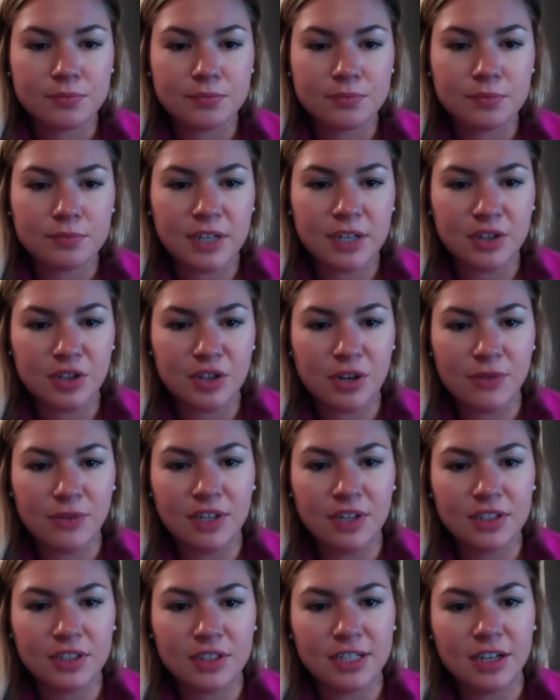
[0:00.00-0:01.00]
I don't know, I
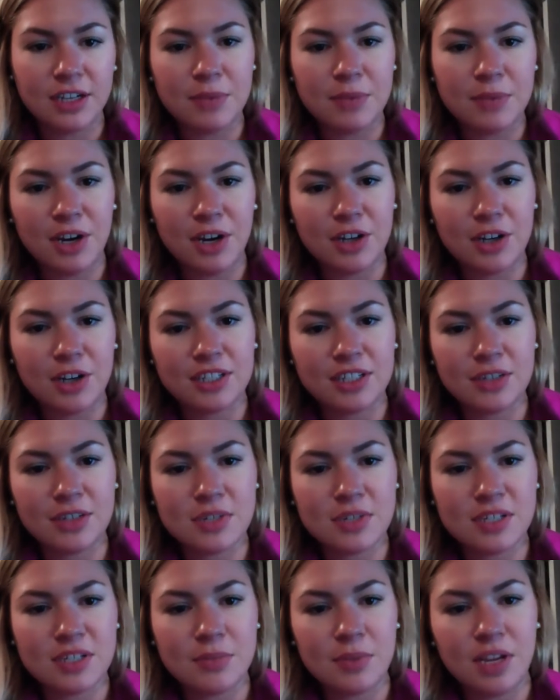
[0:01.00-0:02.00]
felt like on my heart that it
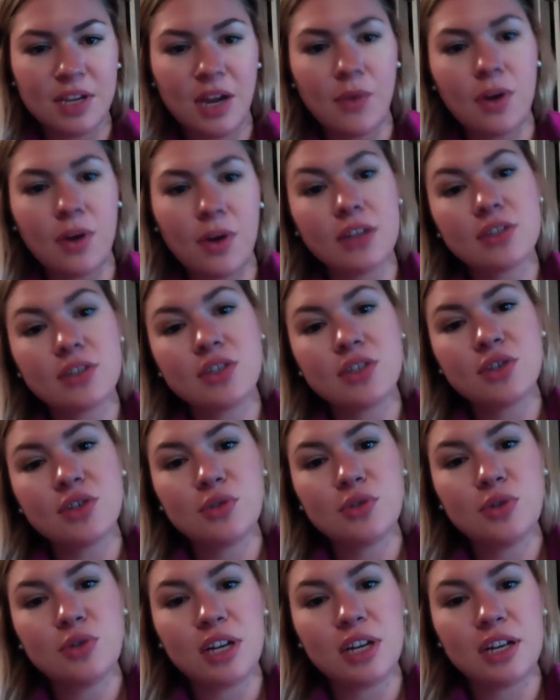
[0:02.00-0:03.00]
was something I wanted to
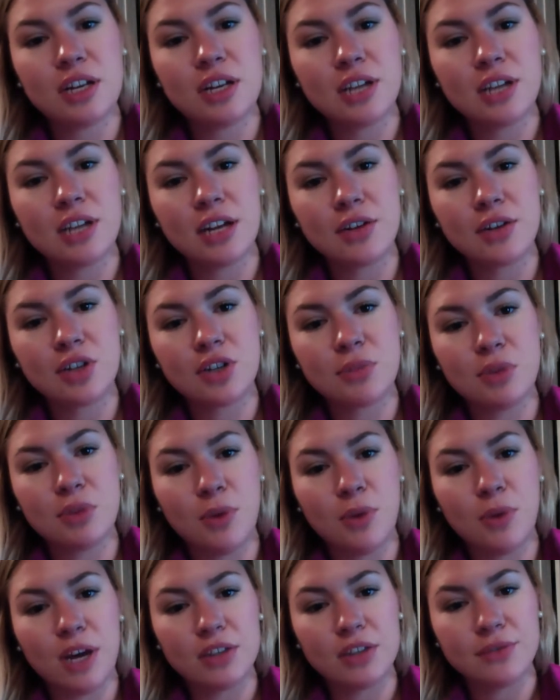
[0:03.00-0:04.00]
do, and it kind of took me a
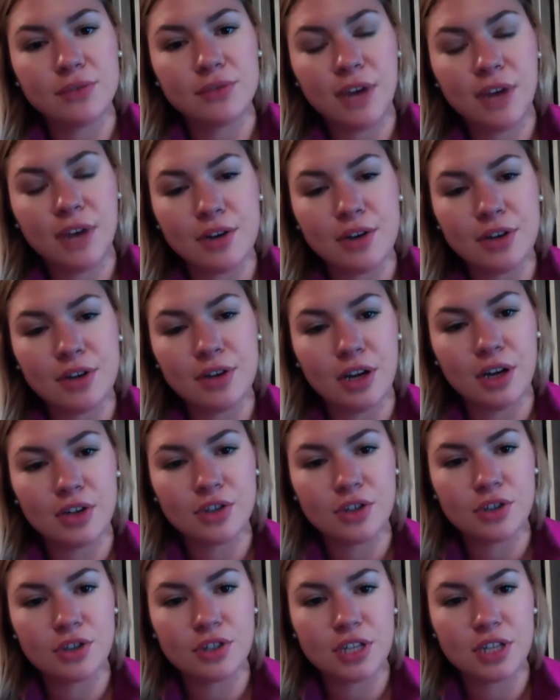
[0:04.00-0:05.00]
while to find a
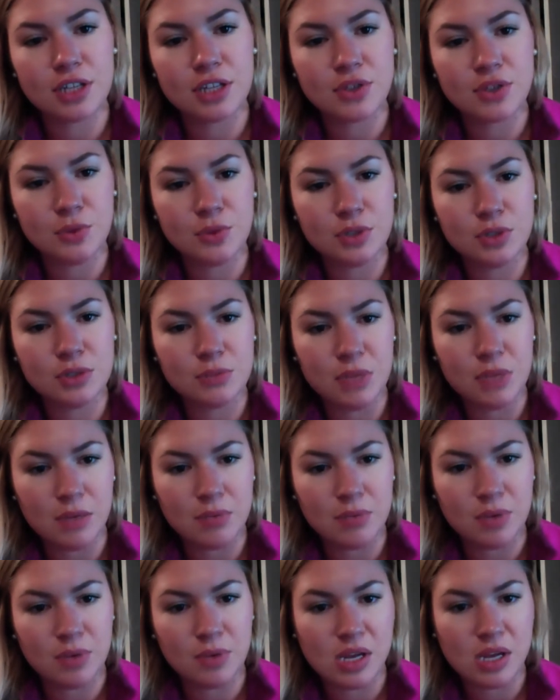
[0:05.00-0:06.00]
church that suited me,
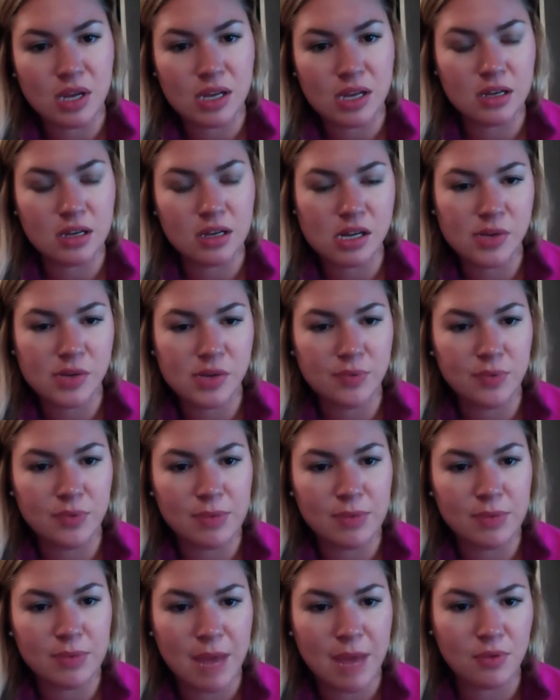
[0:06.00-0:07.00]
but I'm
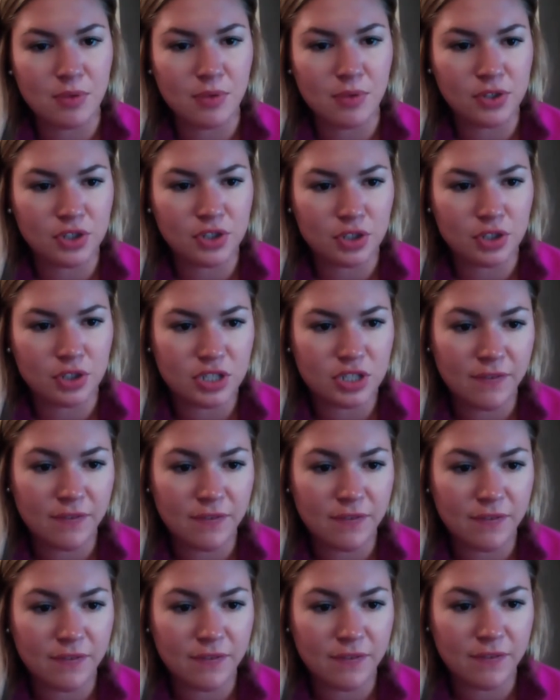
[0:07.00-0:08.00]
happy with the church I
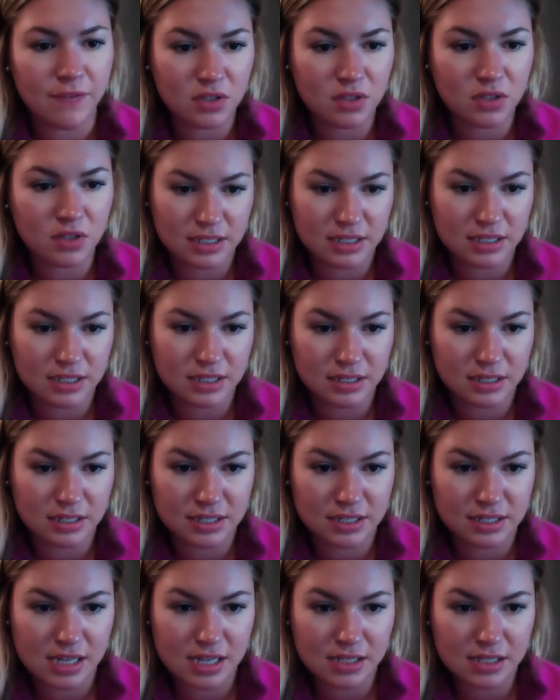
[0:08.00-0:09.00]
found, so that's a
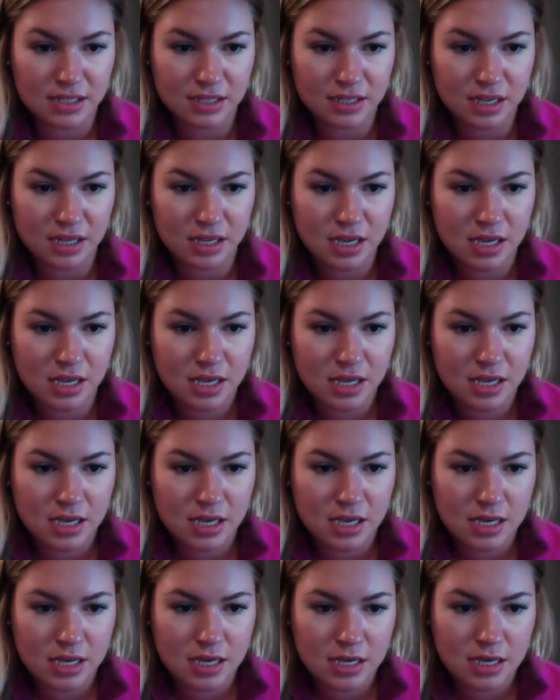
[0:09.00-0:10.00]
success.
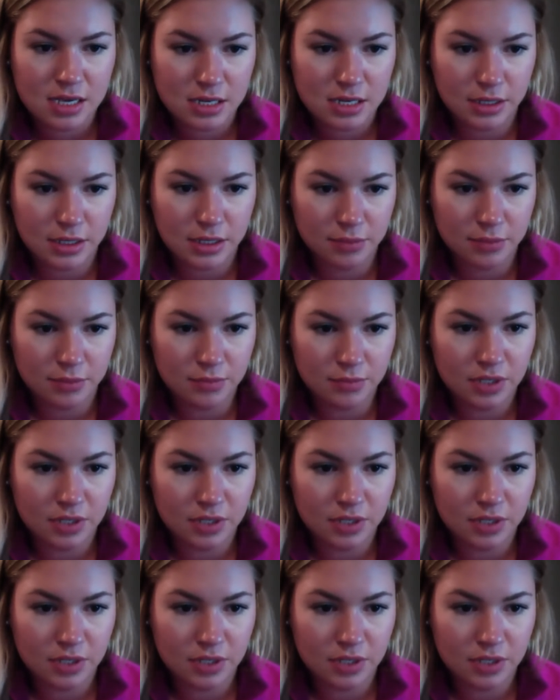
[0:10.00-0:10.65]
So